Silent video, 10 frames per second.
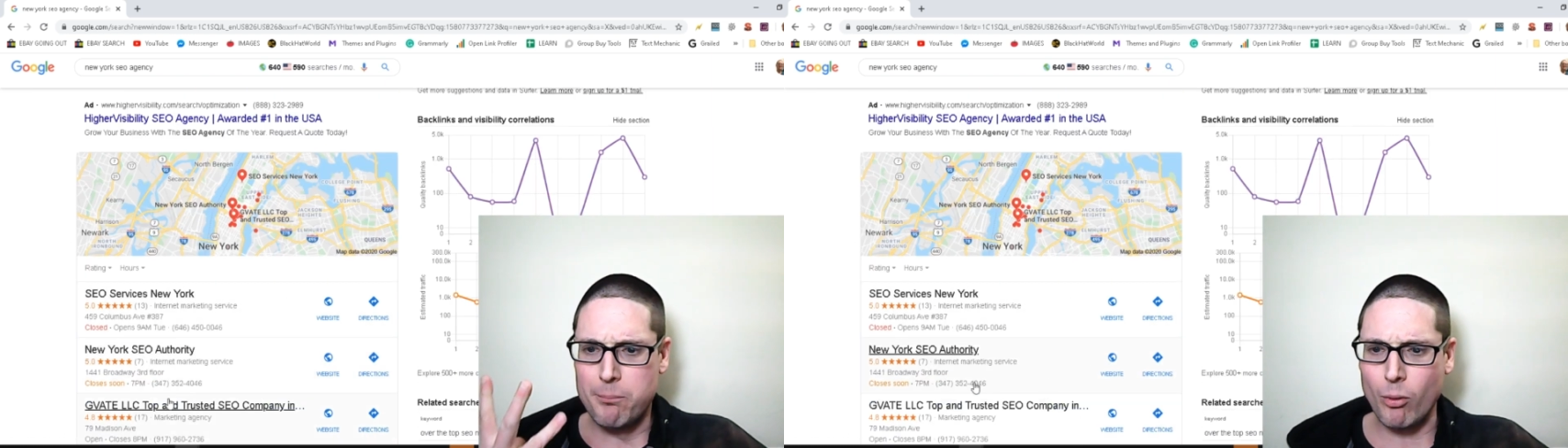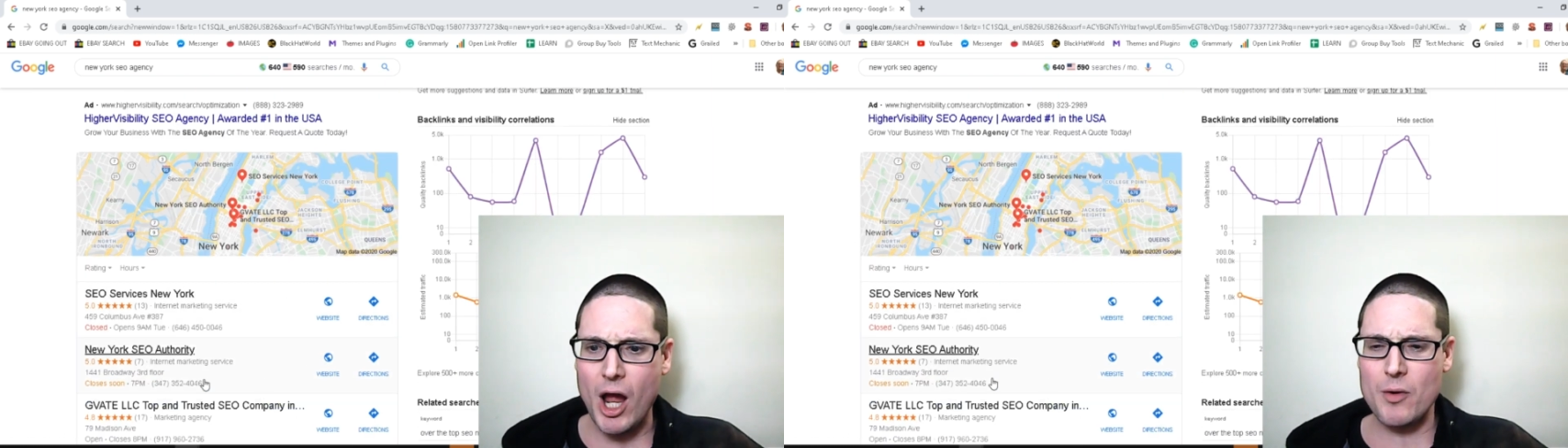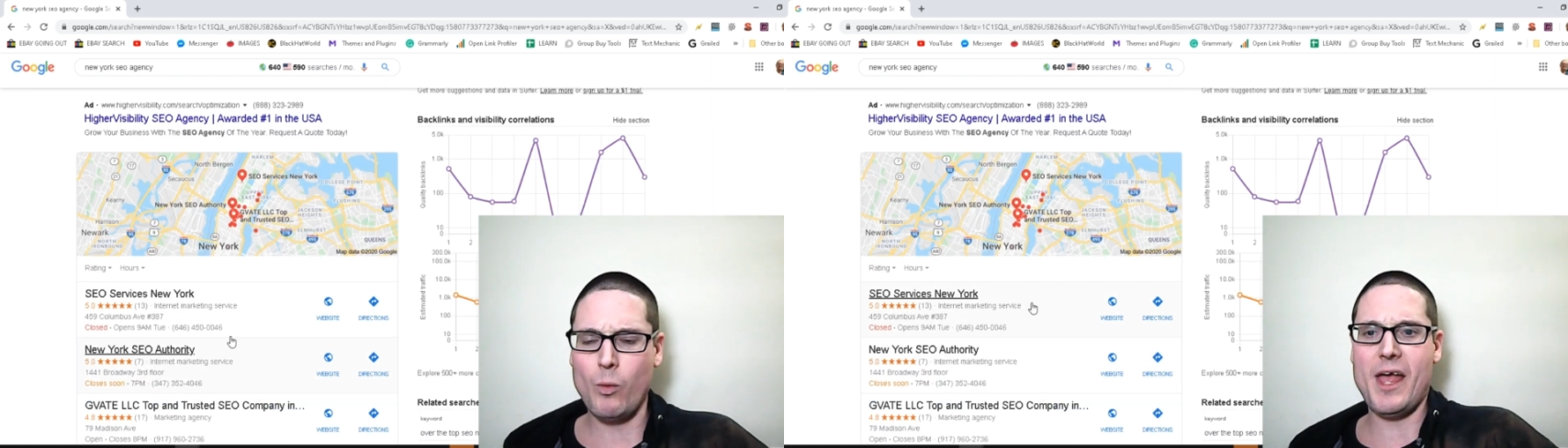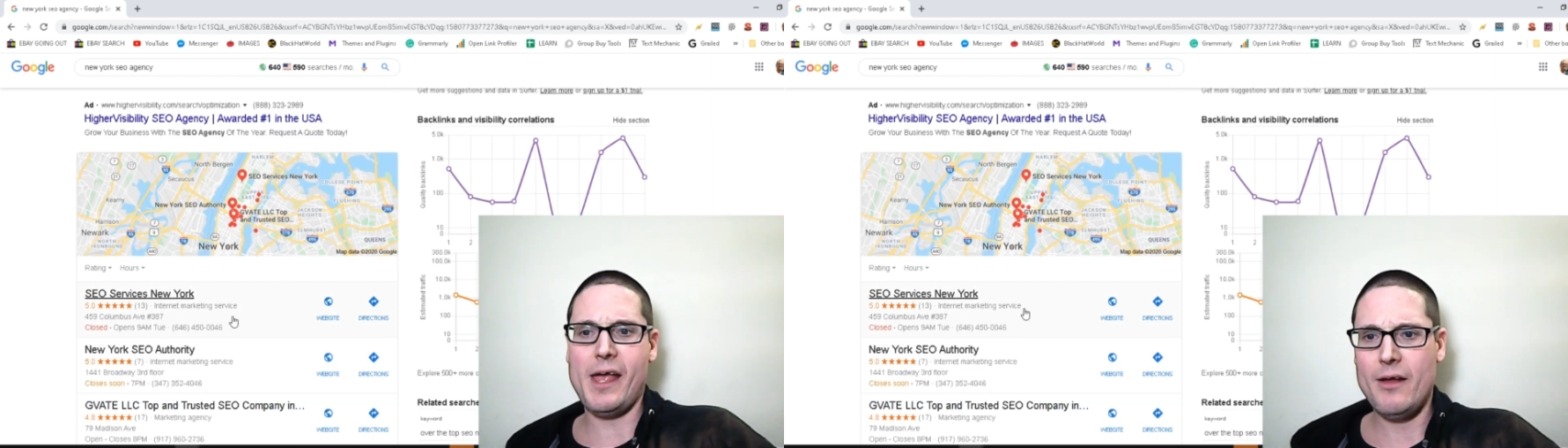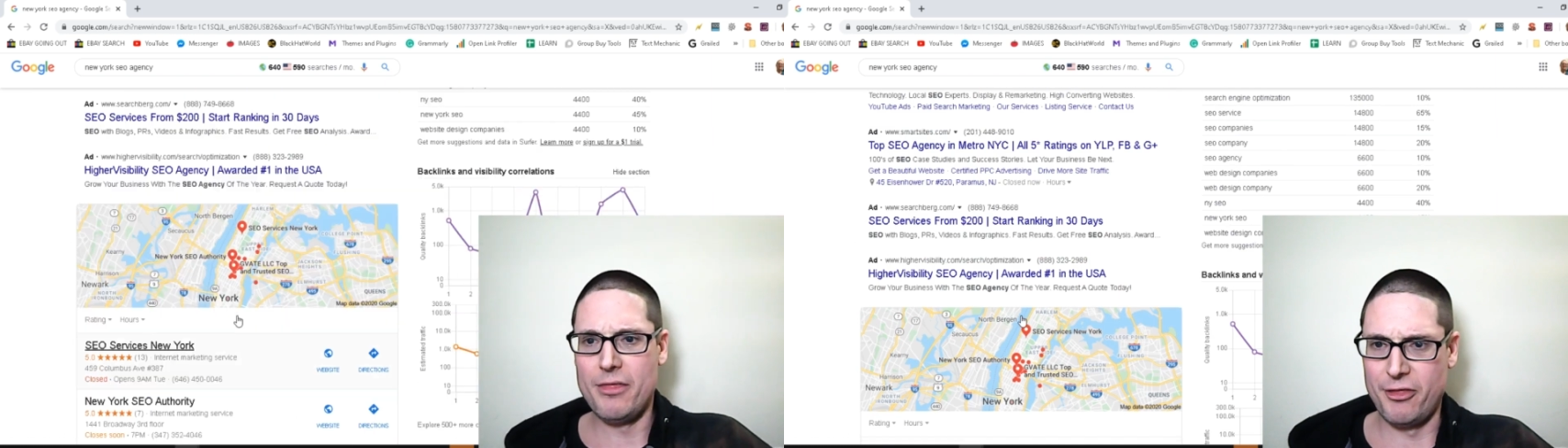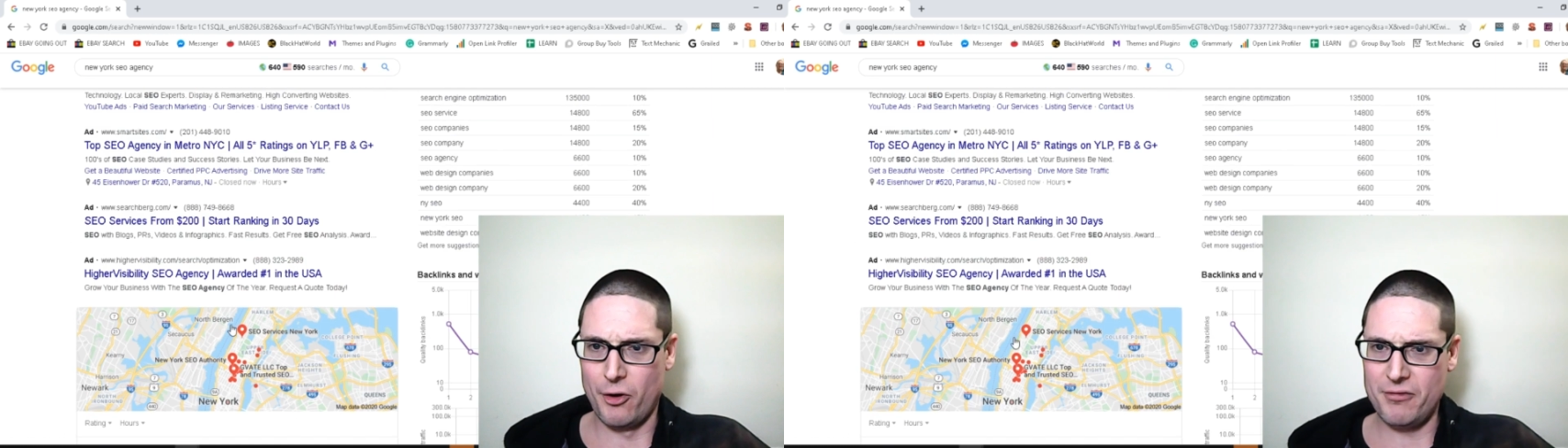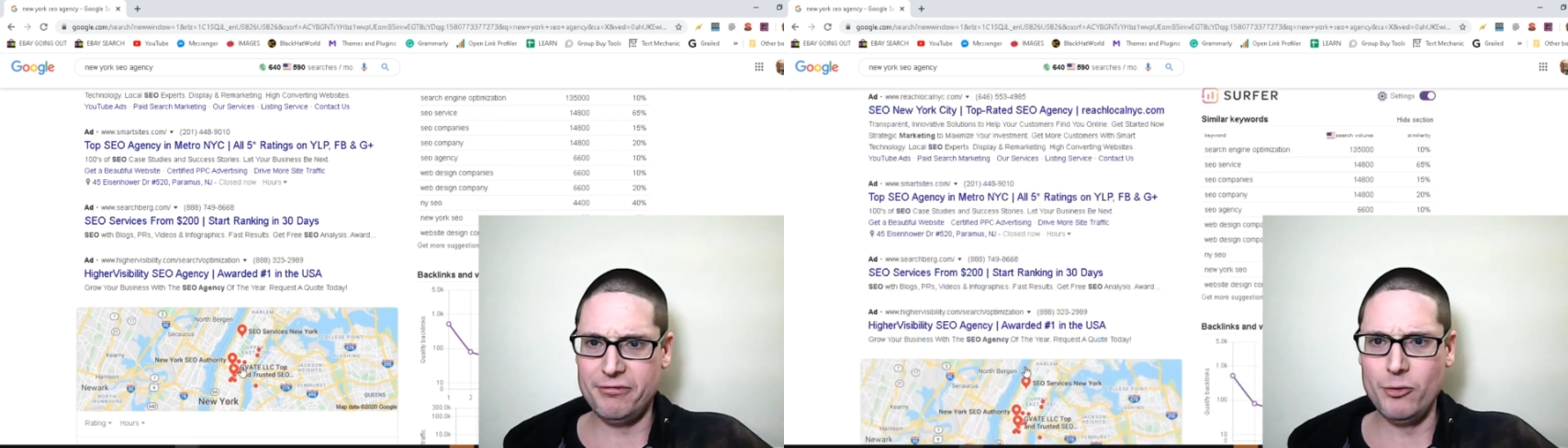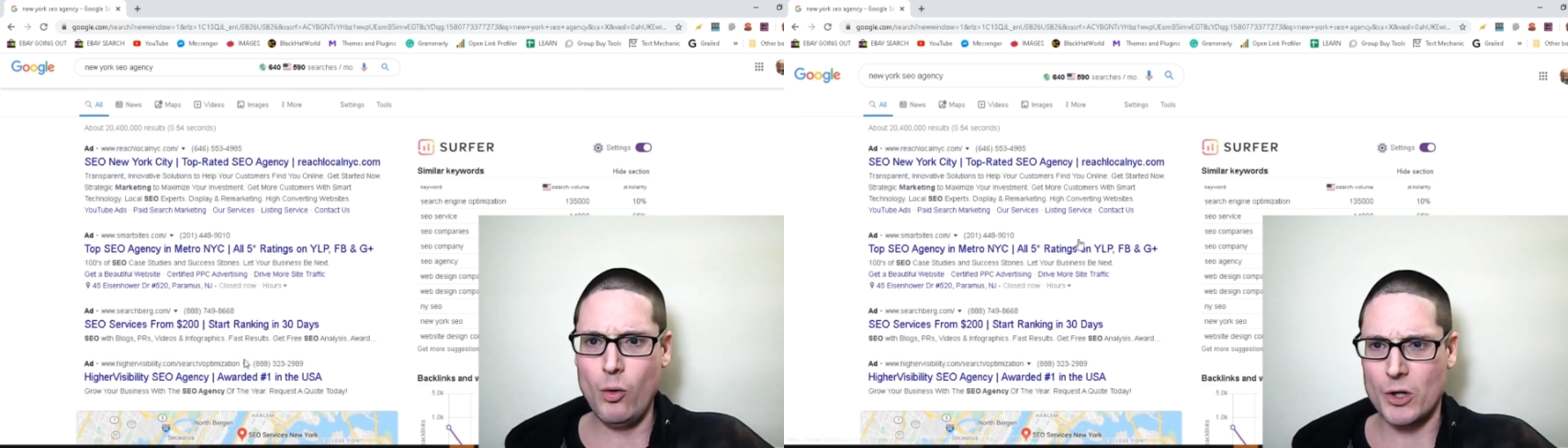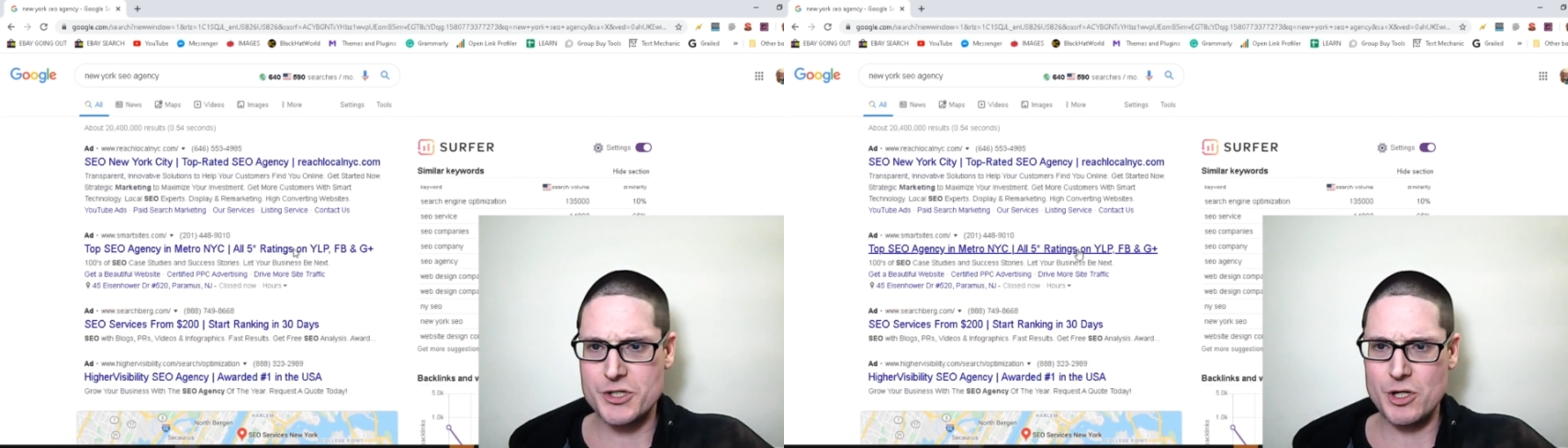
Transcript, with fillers: Broadway third floor.